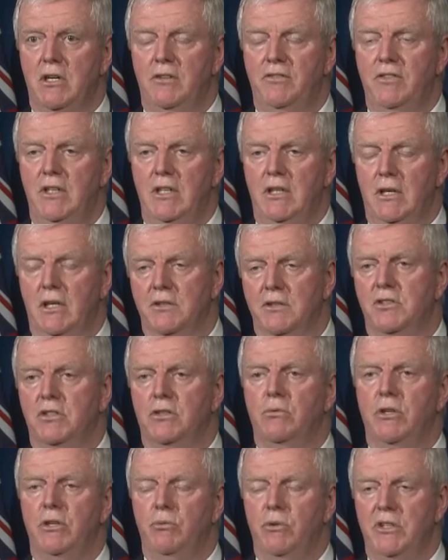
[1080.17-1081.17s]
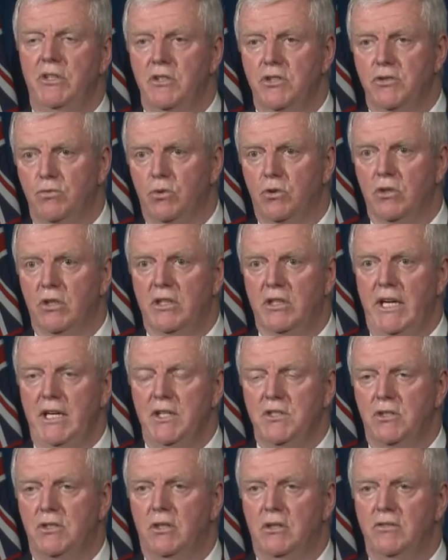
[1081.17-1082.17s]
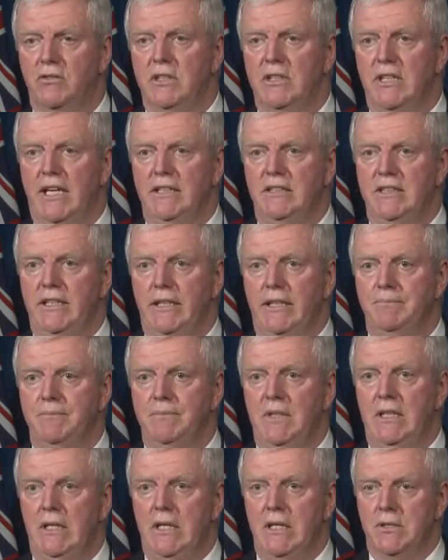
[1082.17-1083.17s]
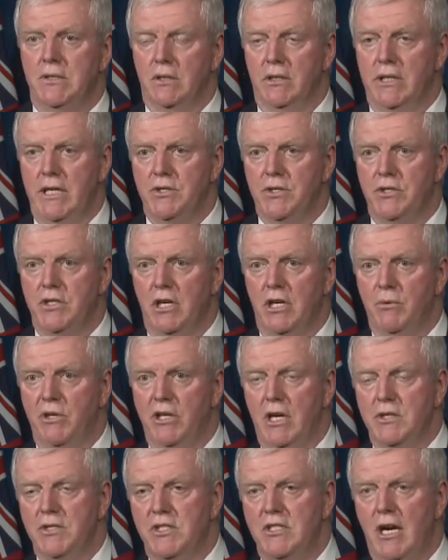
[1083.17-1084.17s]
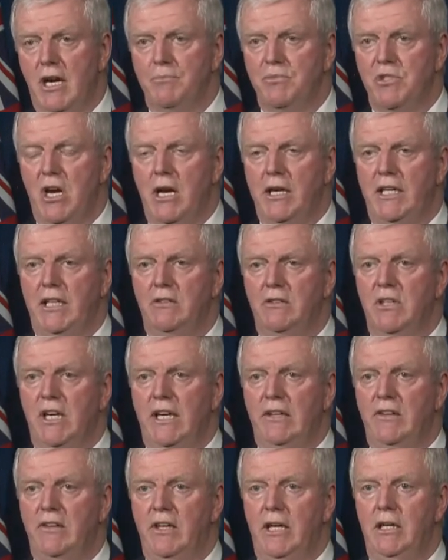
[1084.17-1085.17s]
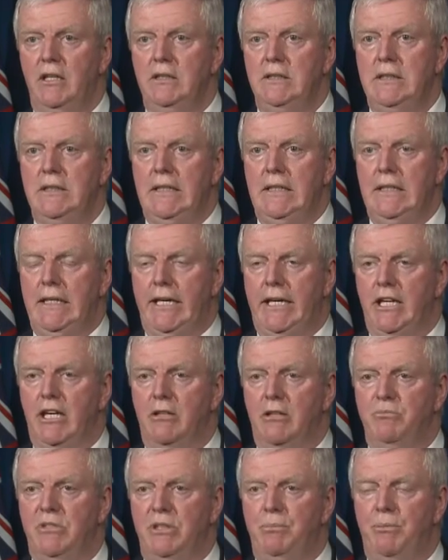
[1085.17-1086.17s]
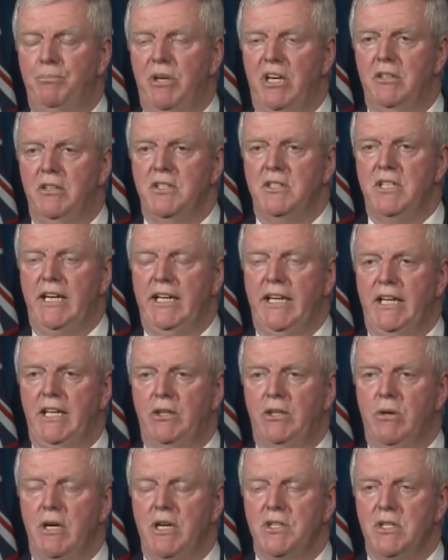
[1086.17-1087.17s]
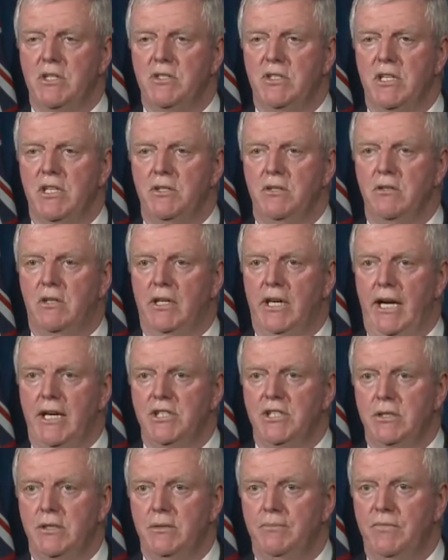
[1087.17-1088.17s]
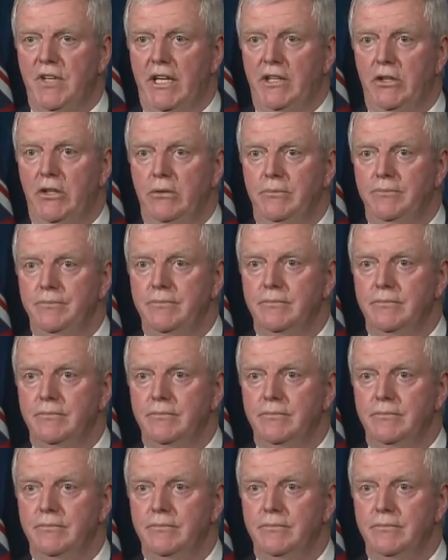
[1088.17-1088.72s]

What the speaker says: off until we win this war against COVID-19. So, ladies and gentlemen, I'll stop talking right there, and I'll be prepared to take any questions that you could ask. Thank you.